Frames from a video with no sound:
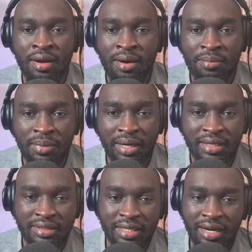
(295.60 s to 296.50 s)

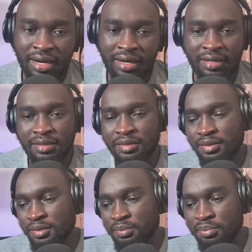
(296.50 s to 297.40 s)

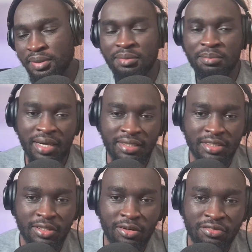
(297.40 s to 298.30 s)
Maresca
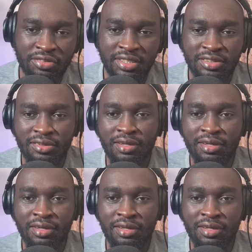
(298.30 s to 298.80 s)
pre-match conference,